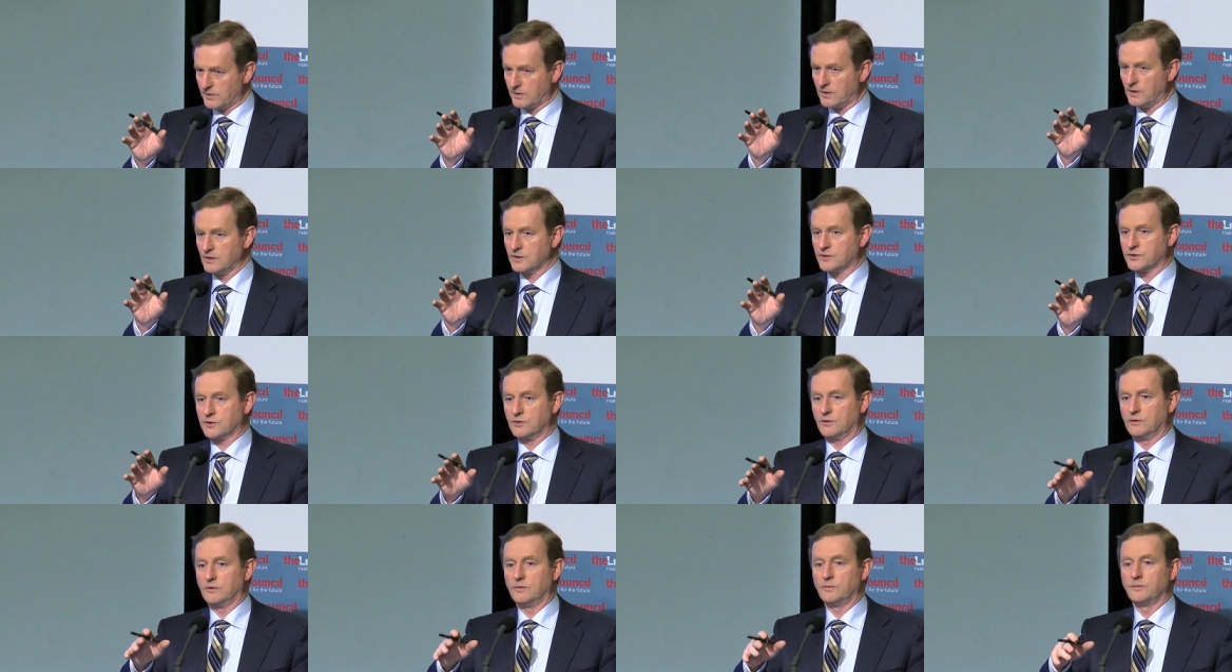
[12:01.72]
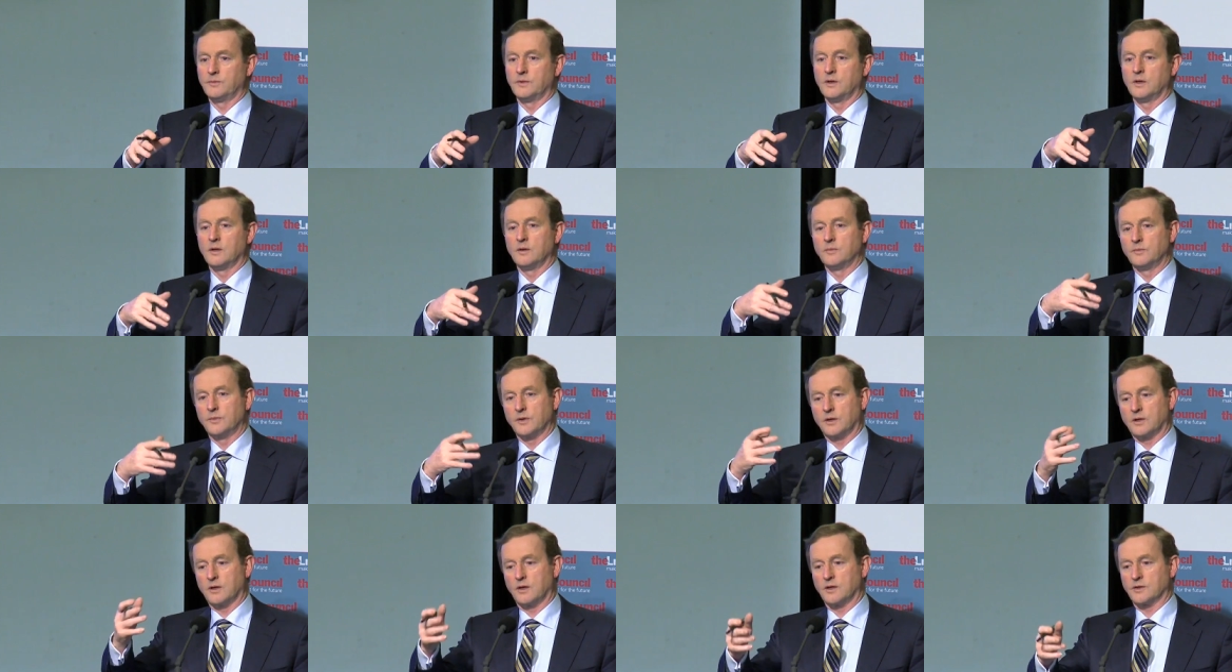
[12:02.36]
But also
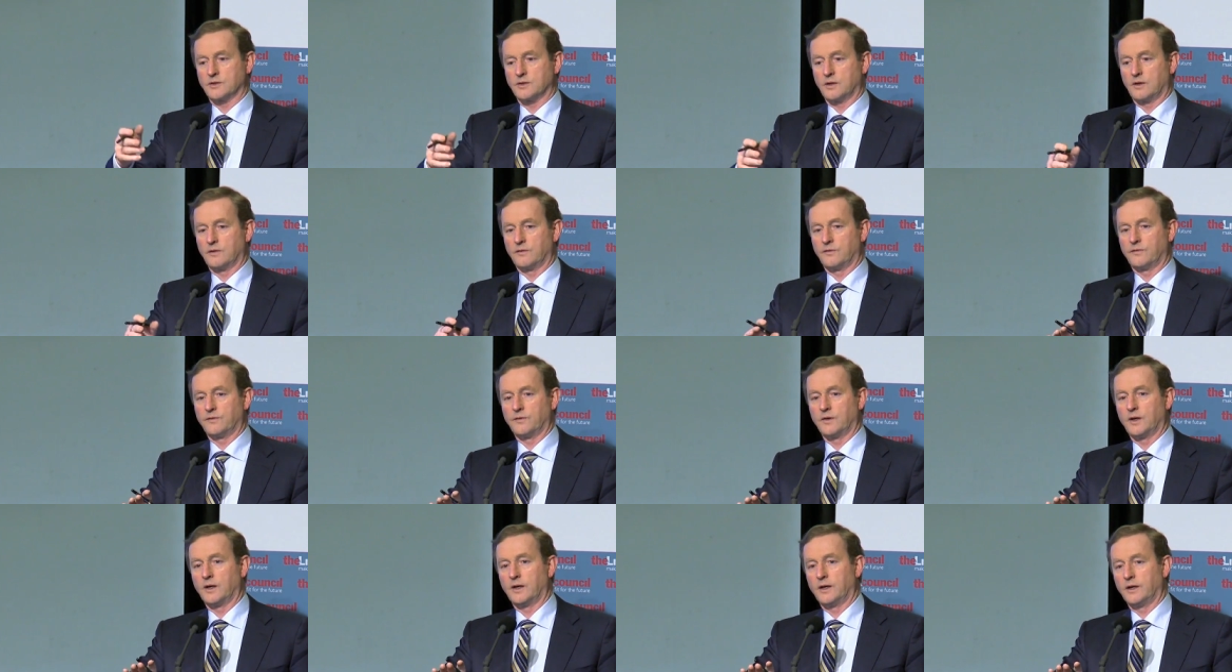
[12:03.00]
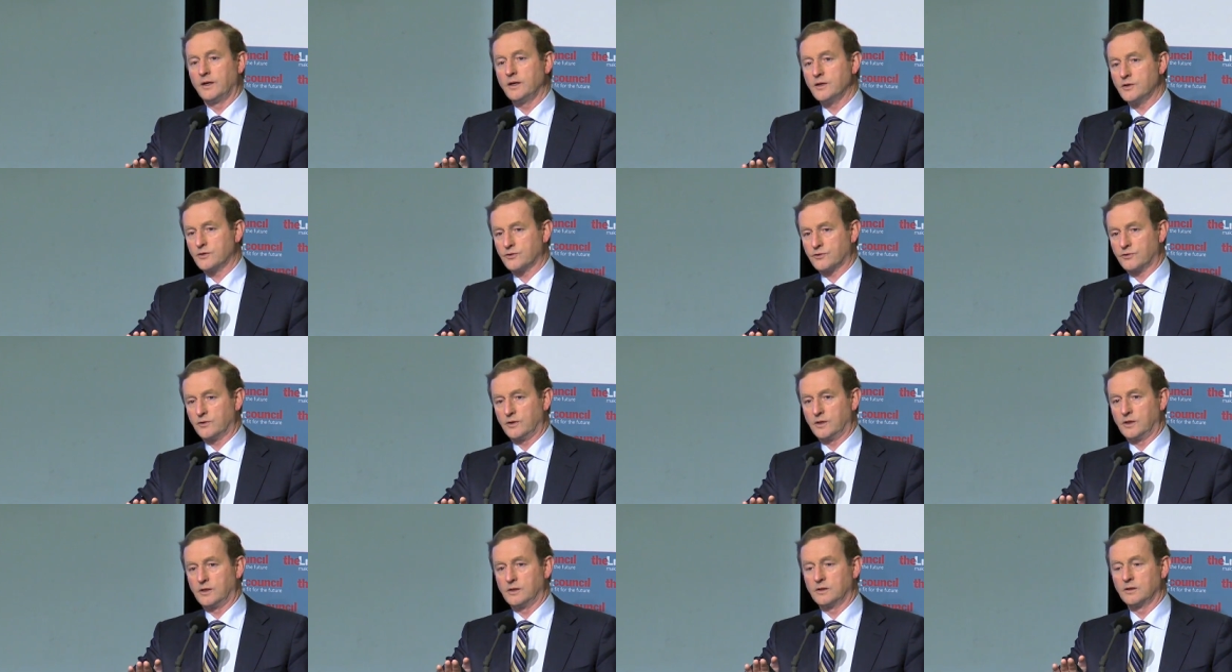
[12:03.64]
because of
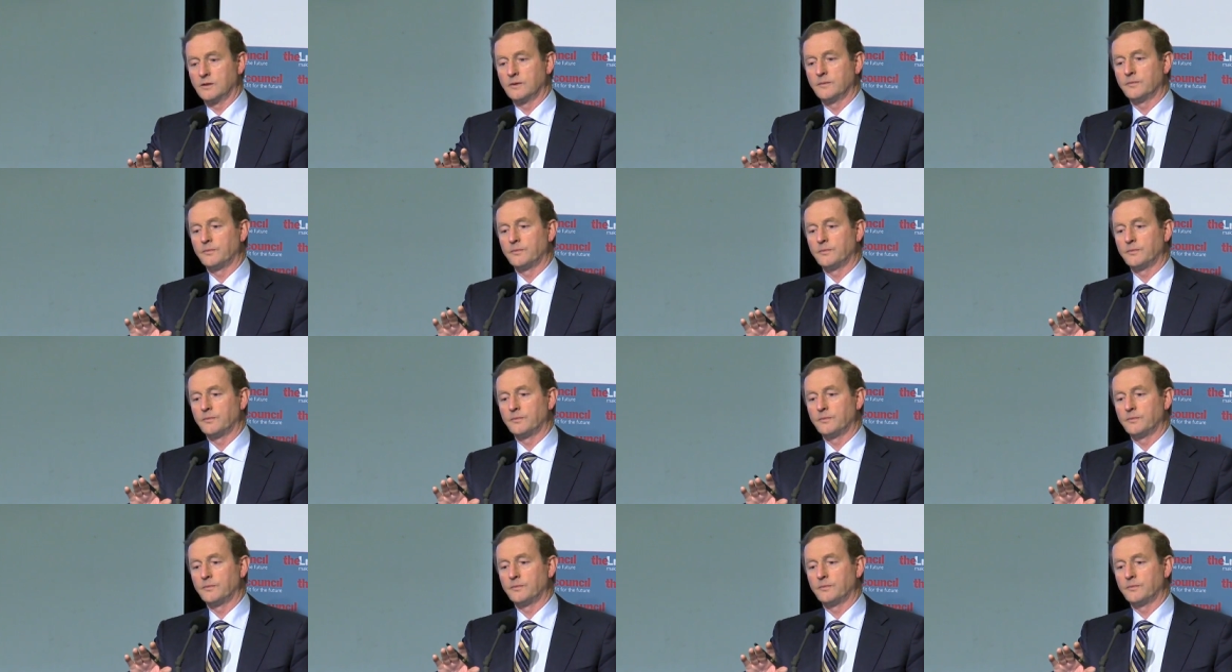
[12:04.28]
history,